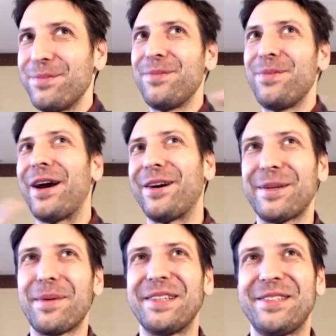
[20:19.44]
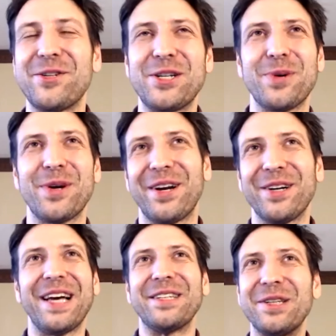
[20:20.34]
they're sometimes in a situation where they're
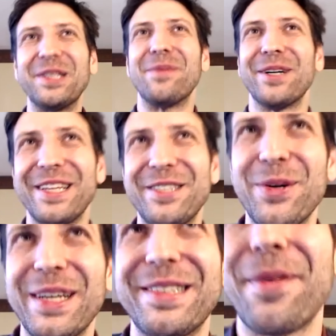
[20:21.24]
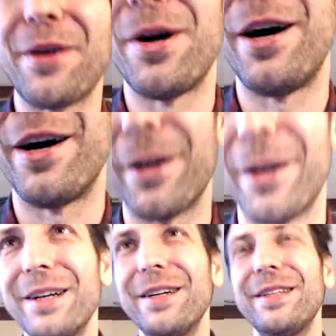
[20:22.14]
like deliberately doing something wrong or